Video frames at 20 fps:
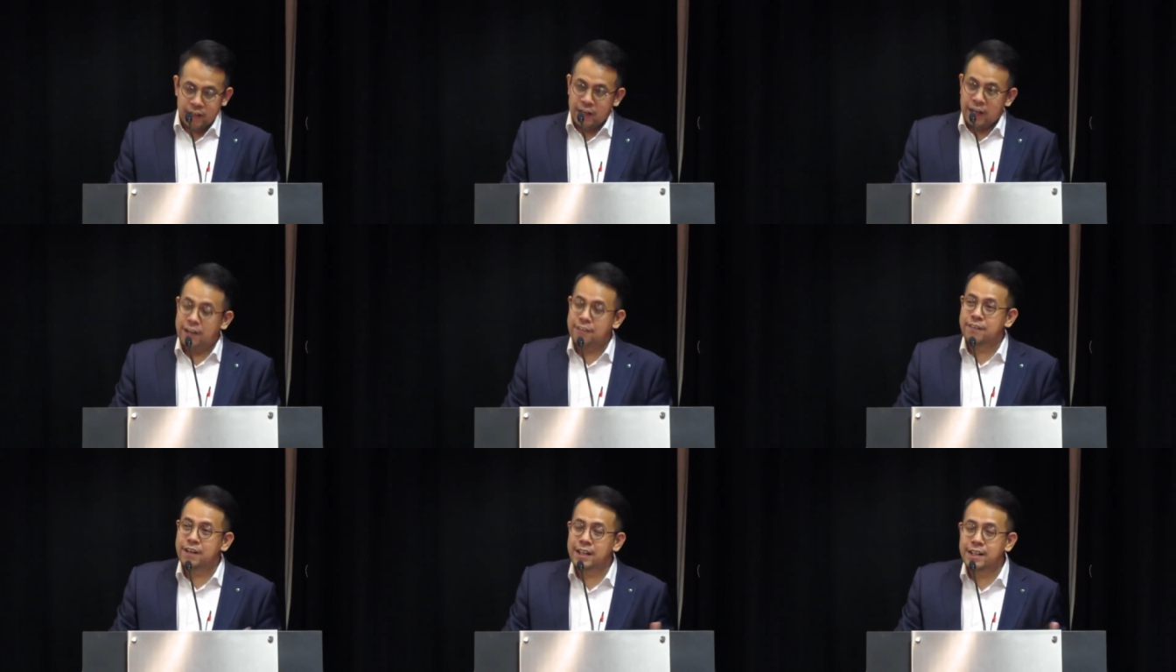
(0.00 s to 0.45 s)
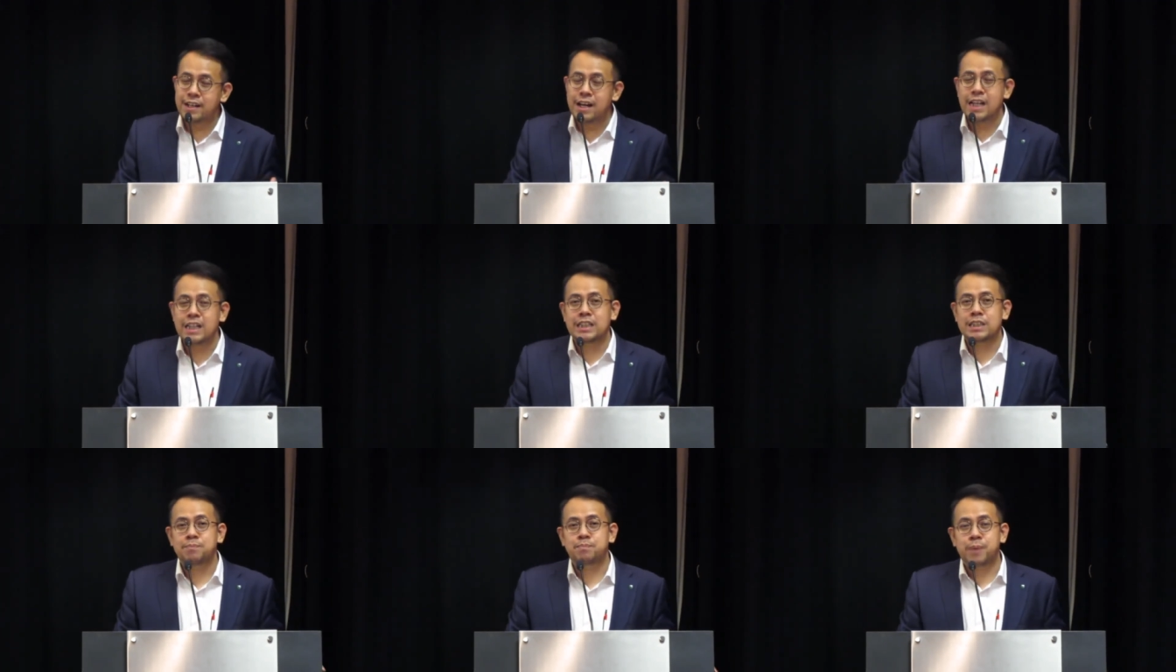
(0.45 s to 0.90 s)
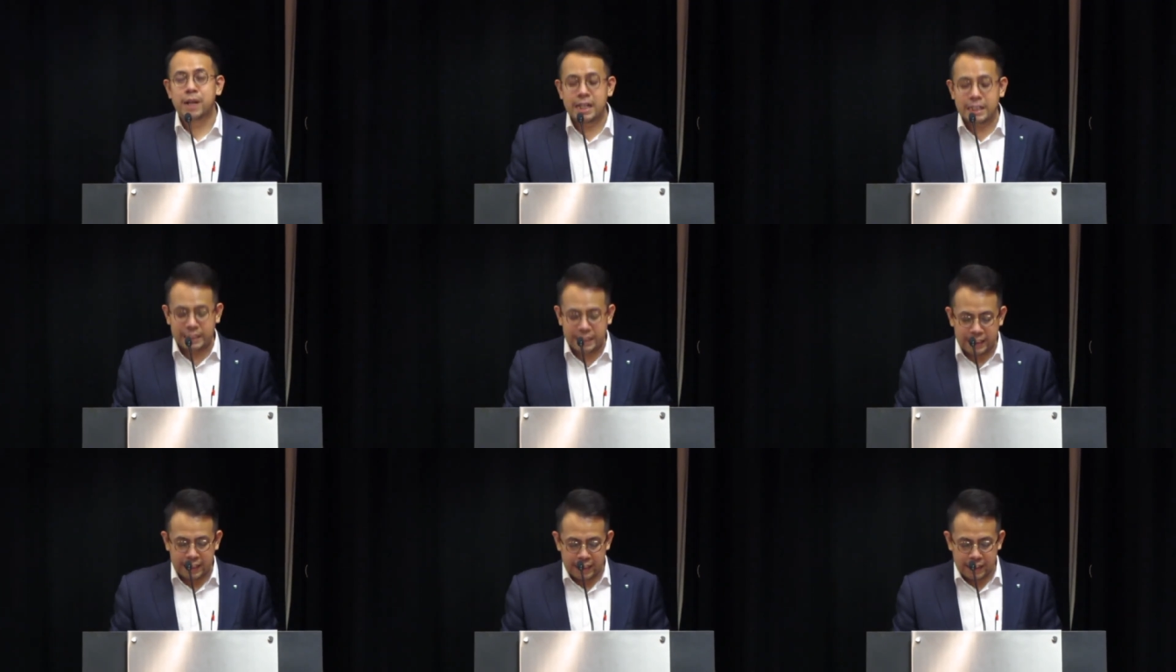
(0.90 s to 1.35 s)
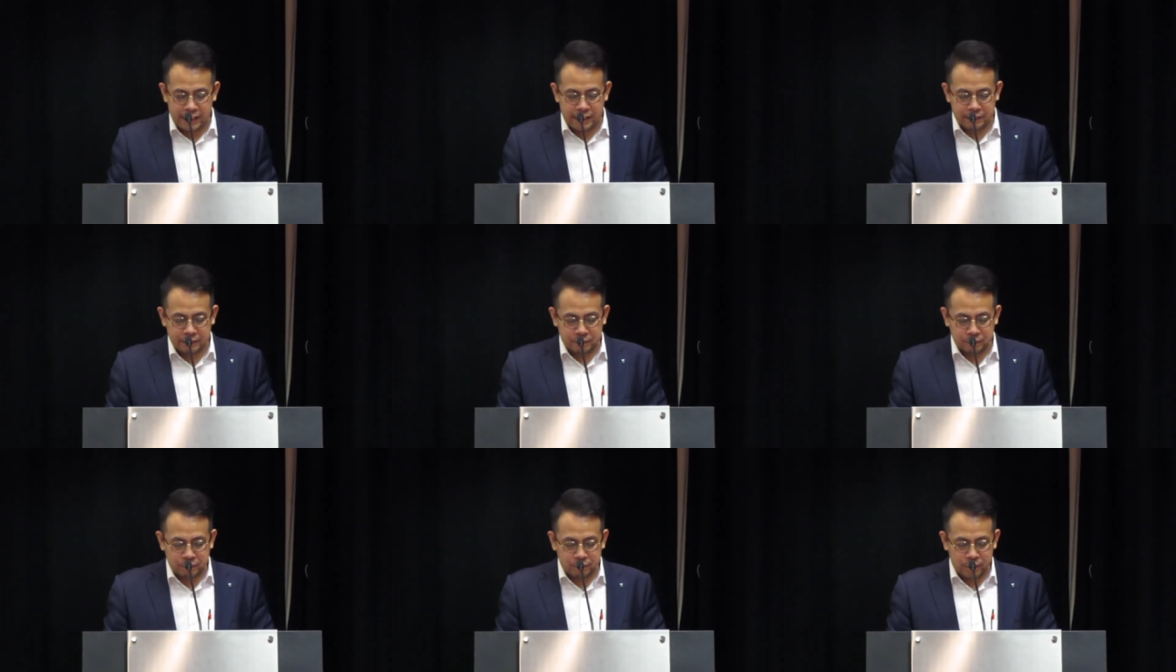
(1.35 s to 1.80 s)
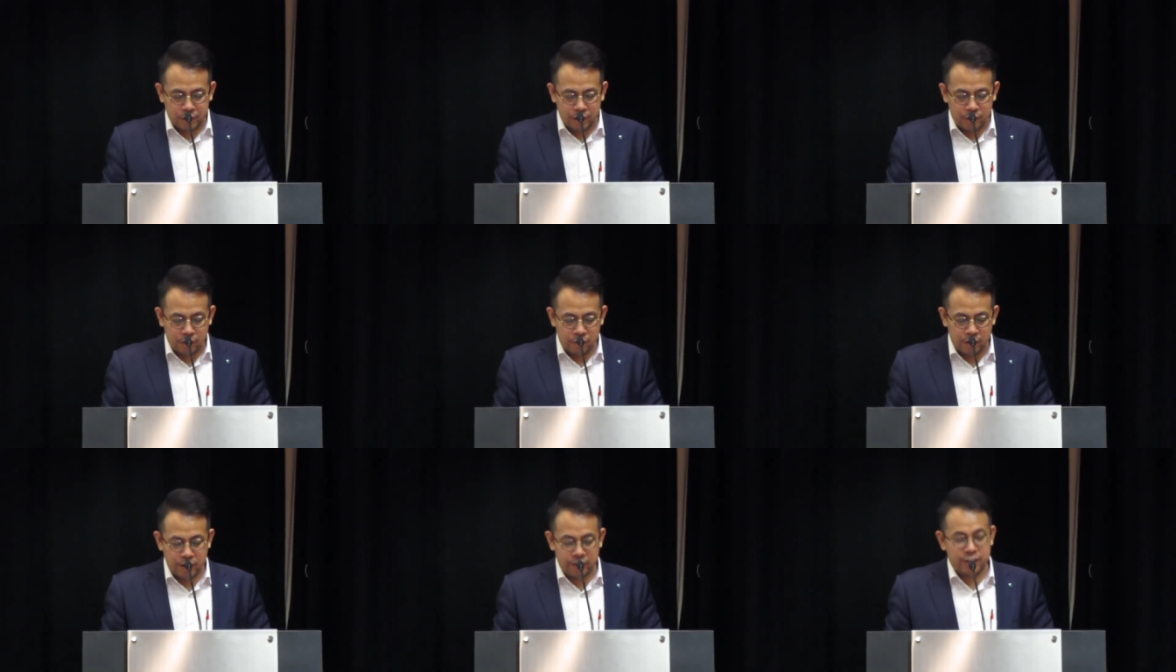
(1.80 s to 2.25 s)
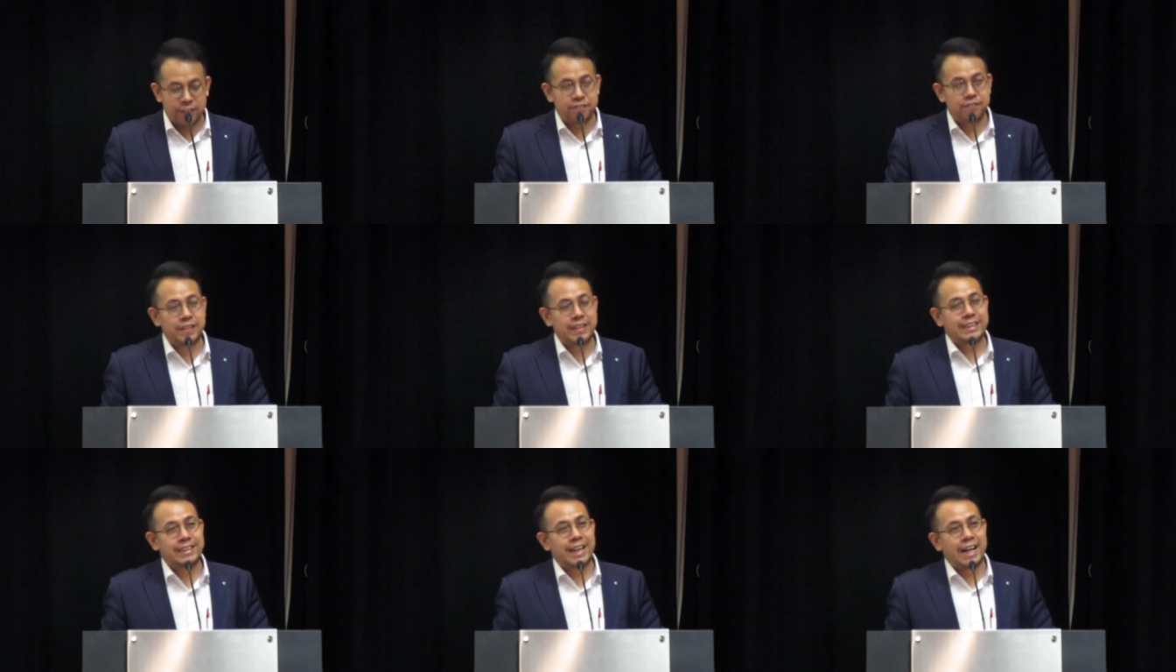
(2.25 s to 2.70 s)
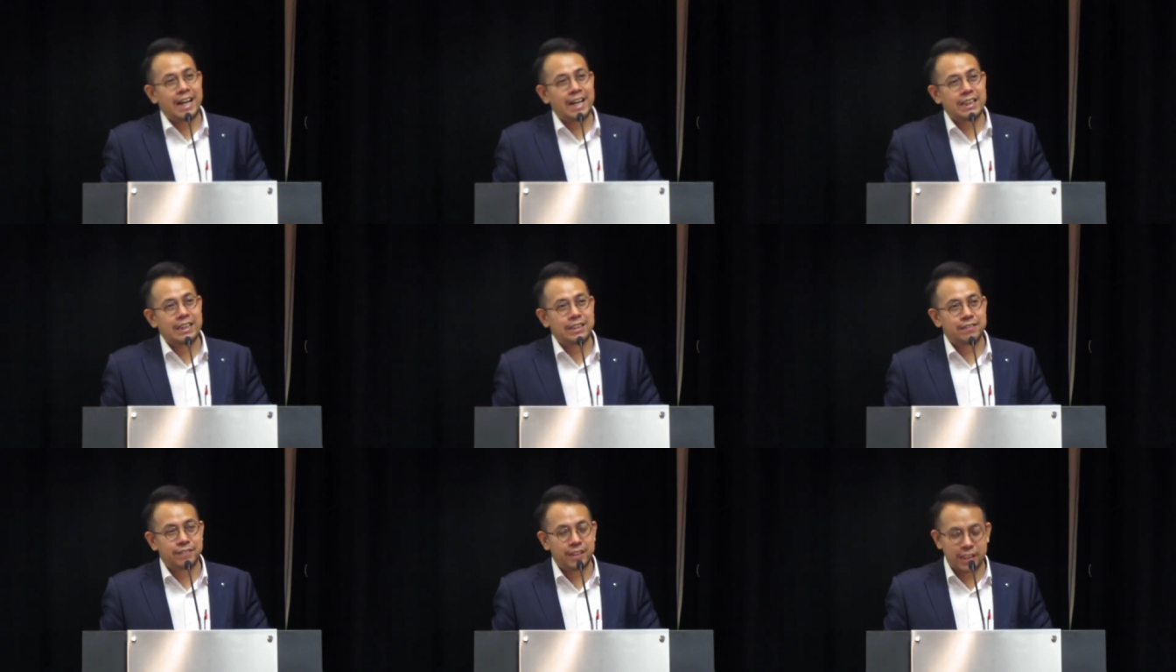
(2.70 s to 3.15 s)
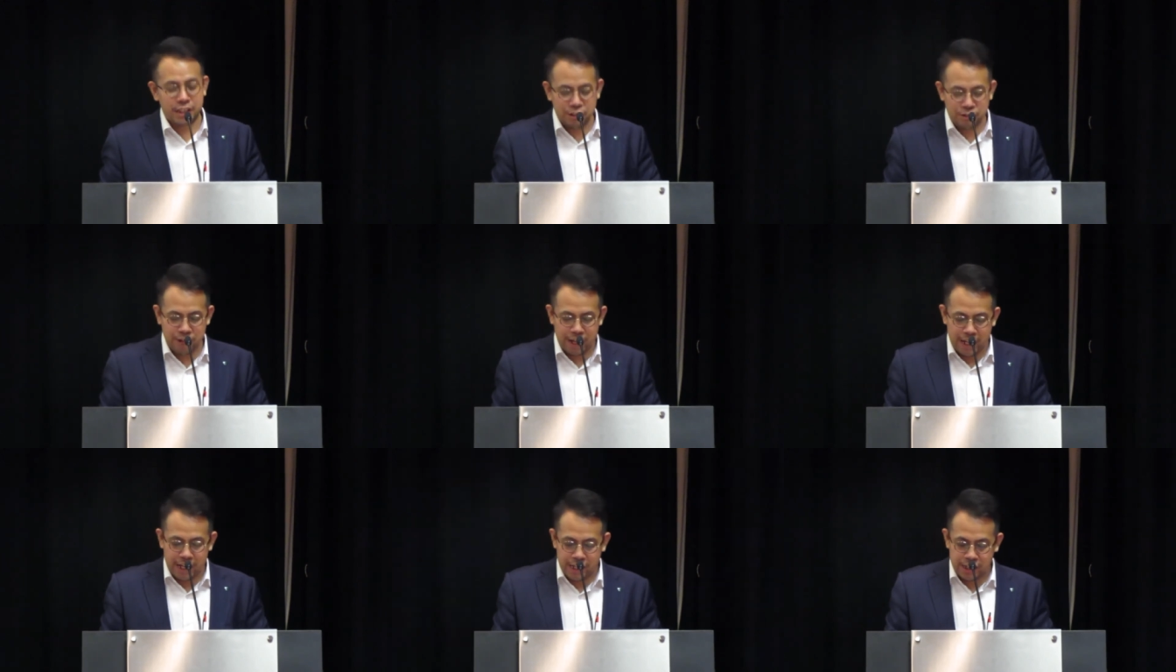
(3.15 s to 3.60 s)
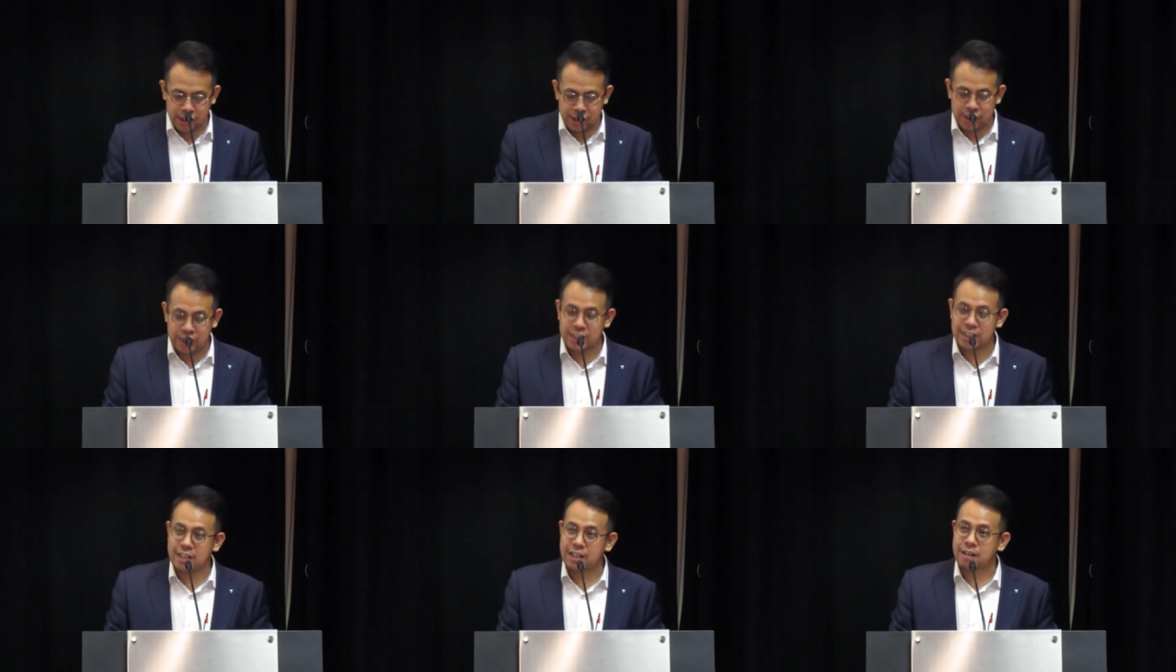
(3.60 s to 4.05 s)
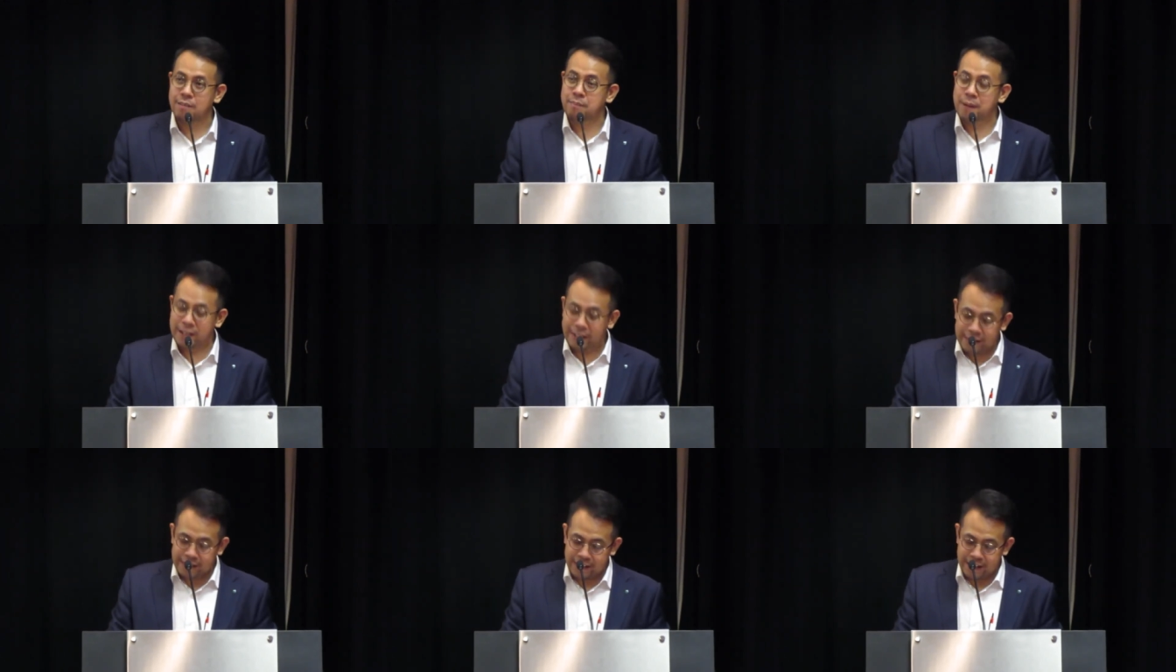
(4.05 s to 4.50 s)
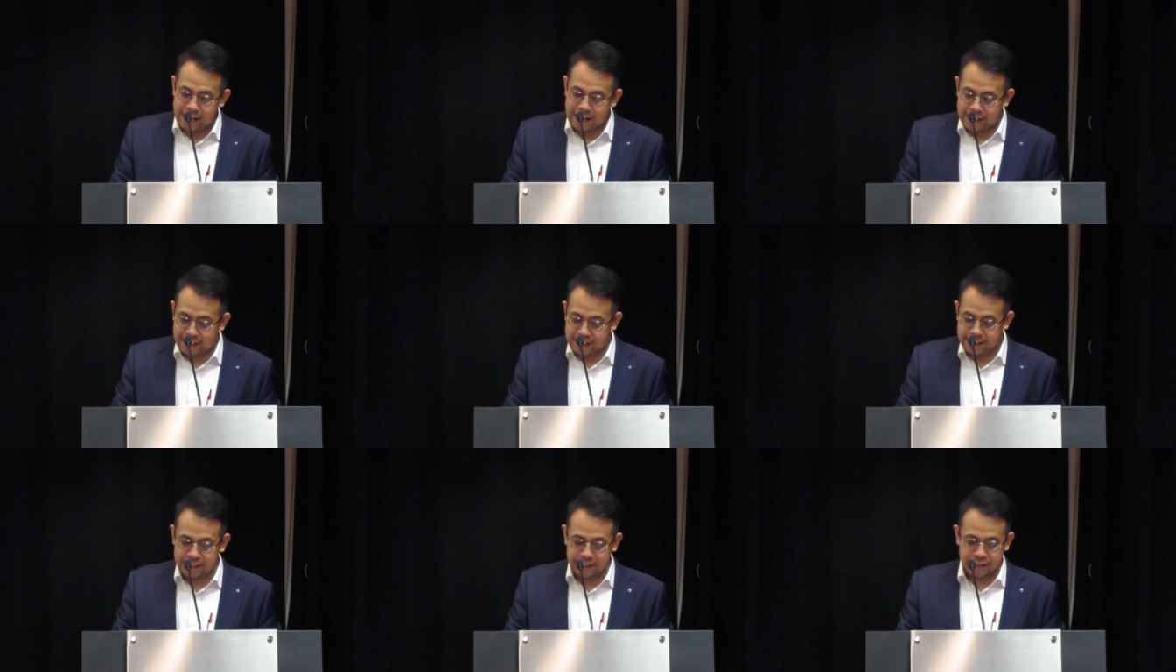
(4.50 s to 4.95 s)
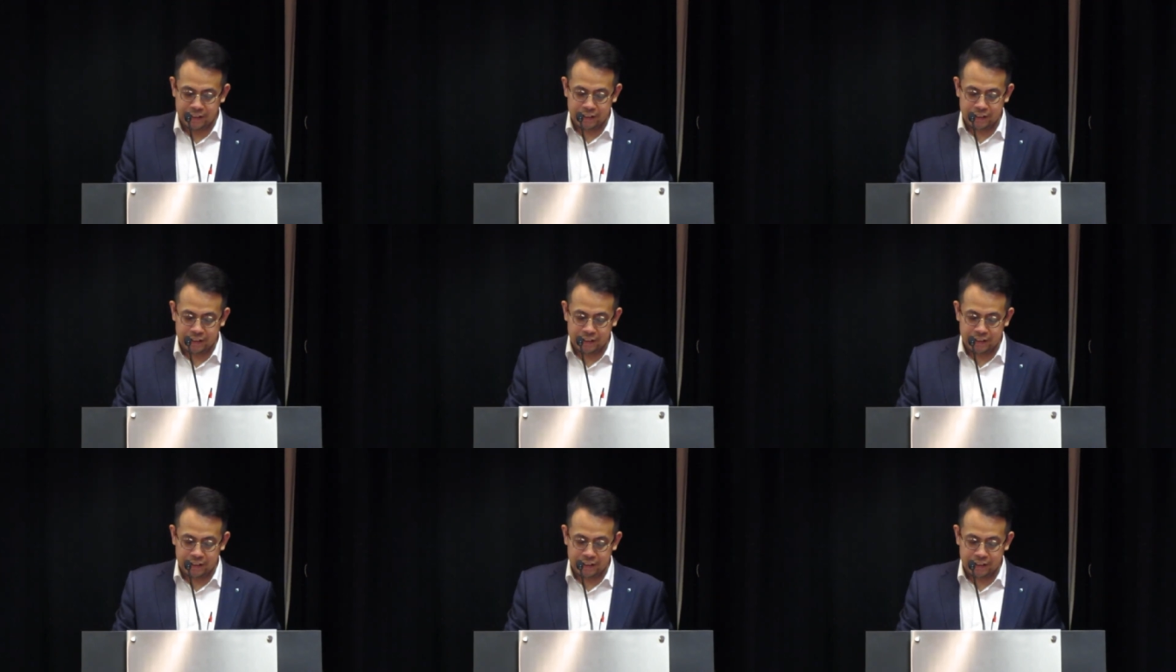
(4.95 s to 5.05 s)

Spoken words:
And rather unsurprisingly, one of the first tasks of the new AG, Afandi Ali,